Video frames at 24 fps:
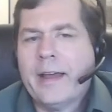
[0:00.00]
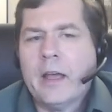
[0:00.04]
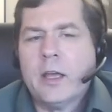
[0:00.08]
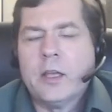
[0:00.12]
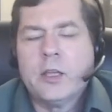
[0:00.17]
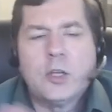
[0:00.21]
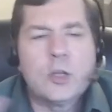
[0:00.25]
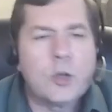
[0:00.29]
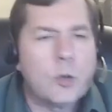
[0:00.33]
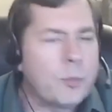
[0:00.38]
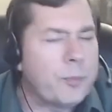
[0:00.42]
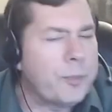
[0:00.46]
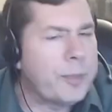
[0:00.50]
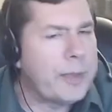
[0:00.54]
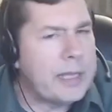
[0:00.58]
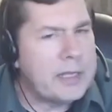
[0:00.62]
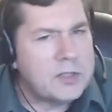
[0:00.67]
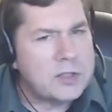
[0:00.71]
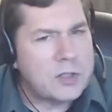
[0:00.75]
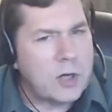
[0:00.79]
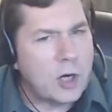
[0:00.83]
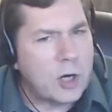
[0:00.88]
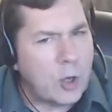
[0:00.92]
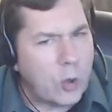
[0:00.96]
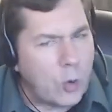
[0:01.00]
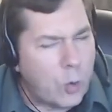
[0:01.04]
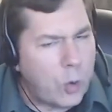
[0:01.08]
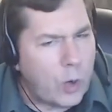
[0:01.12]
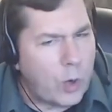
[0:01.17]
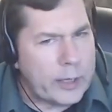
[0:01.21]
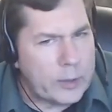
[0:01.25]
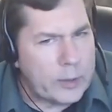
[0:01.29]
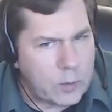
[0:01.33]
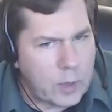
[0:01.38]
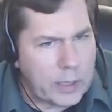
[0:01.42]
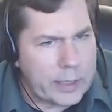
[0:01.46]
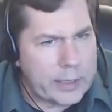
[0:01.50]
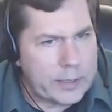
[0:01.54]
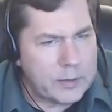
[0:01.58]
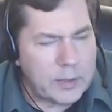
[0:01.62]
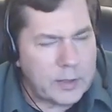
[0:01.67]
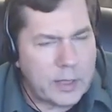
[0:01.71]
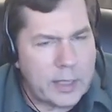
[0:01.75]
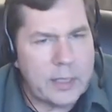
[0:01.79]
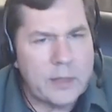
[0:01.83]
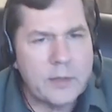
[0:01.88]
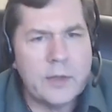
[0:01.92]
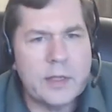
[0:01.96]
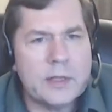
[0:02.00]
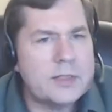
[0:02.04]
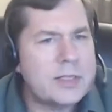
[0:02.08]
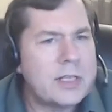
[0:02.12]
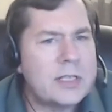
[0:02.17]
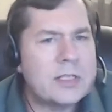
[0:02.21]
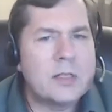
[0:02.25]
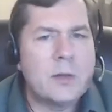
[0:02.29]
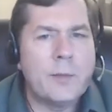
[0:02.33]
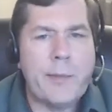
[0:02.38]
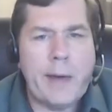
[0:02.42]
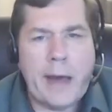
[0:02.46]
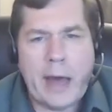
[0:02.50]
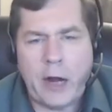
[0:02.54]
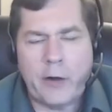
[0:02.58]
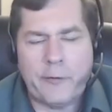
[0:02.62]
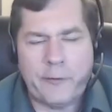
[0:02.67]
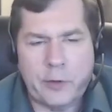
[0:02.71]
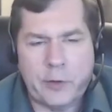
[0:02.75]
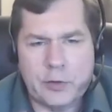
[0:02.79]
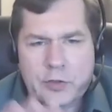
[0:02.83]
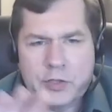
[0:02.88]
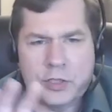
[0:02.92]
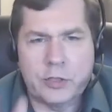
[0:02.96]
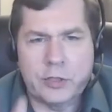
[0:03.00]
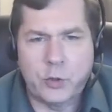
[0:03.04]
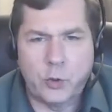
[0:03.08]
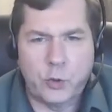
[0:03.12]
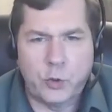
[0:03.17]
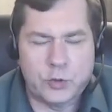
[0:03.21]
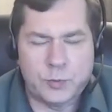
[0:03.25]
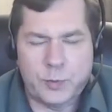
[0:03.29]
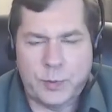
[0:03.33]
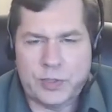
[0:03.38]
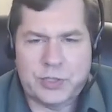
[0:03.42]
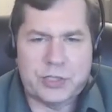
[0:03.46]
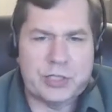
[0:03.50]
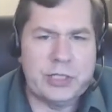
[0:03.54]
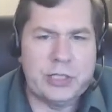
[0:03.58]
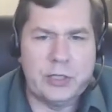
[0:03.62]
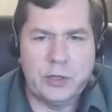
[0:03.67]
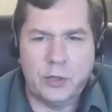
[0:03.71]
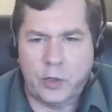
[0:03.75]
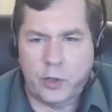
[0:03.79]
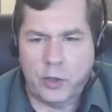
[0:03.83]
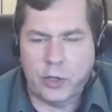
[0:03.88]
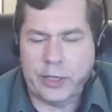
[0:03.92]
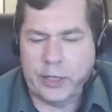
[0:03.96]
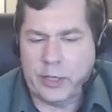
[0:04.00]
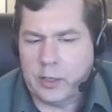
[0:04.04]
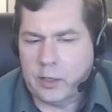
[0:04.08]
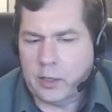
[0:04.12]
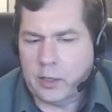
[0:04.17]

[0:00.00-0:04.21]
Your bids aren't quite right. And this doesn't matter if you're using Google's machine learning,